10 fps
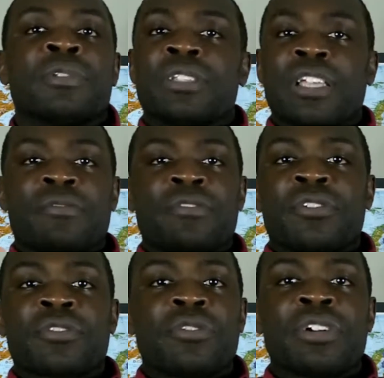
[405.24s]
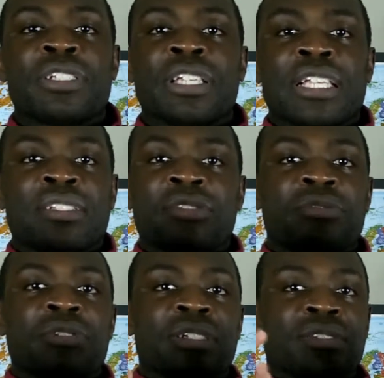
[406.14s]
If you're going
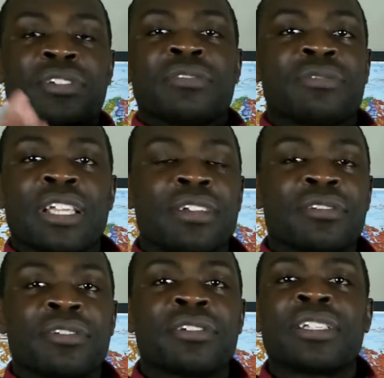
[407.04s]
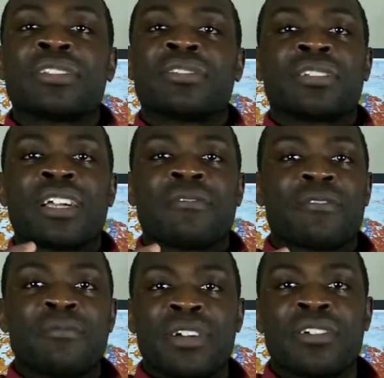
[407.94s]
into a certain territory that you're not
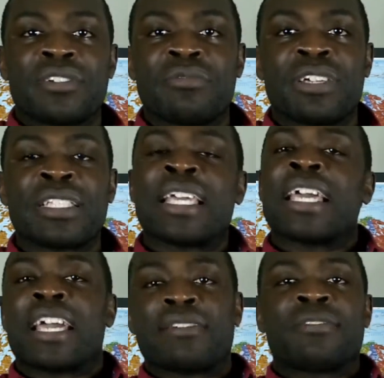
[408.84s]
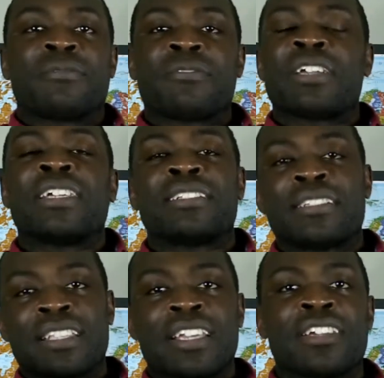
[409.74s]
familiar with, having a
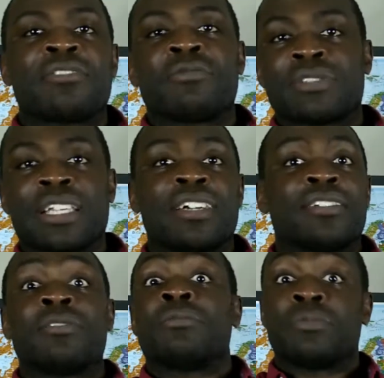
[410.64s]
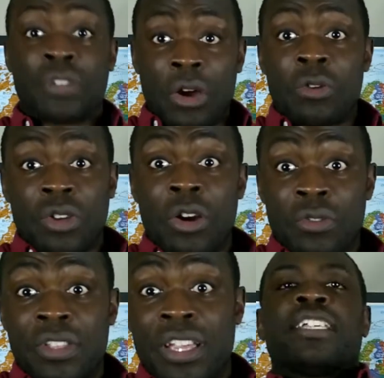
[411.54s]
friend there will tell you, don't
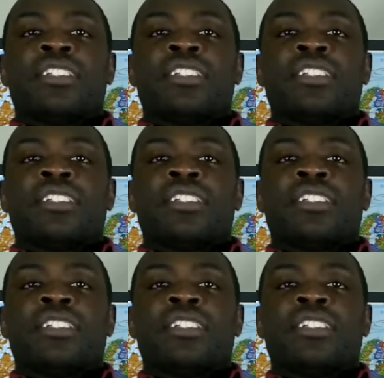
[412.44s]
go there.